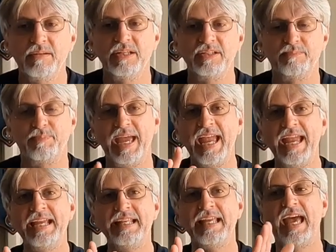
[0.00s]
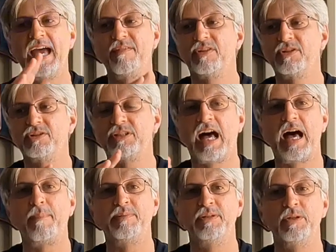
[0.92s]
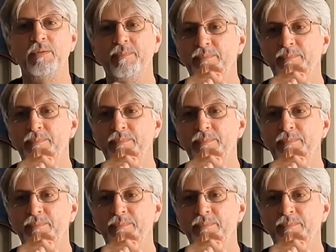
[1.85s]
Does pain ever stop you?